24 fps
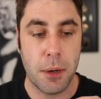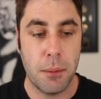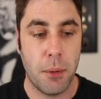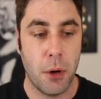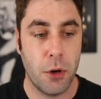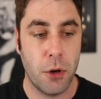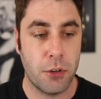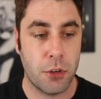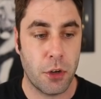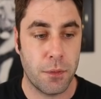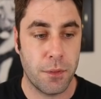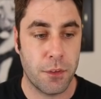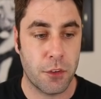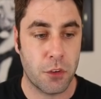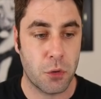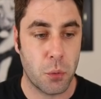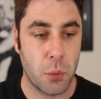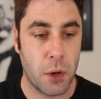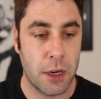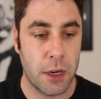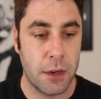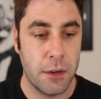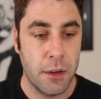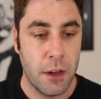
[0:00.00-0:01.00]
promote on this
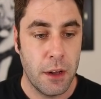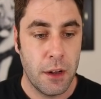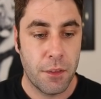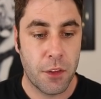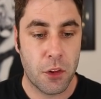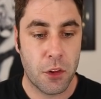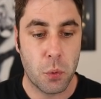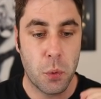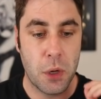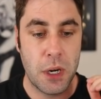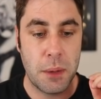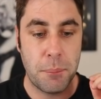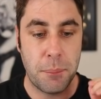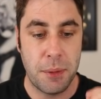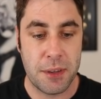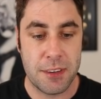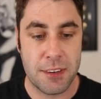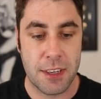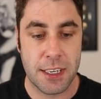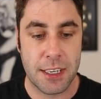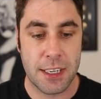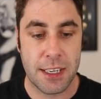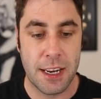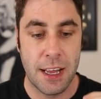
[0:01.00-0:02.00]
one, this one in
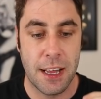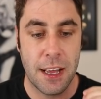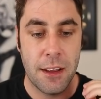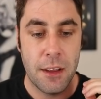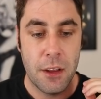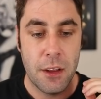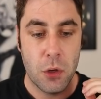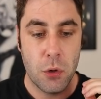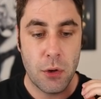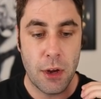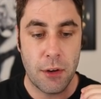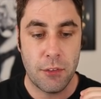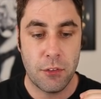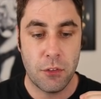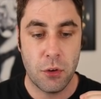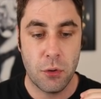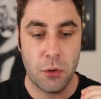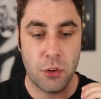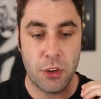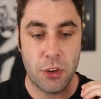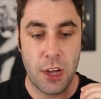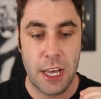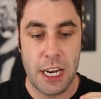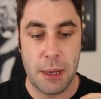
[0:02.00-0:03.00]
particular, you have
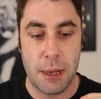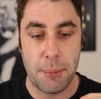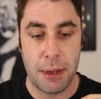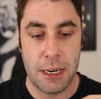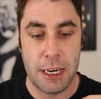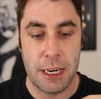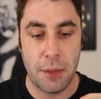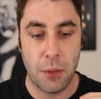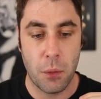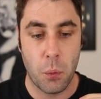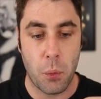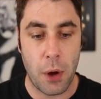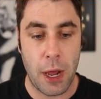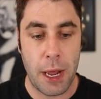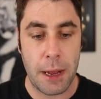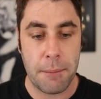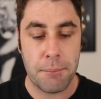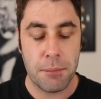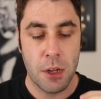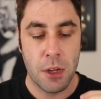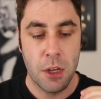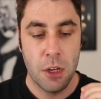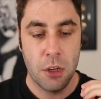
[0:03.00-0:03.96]
to sign up another way.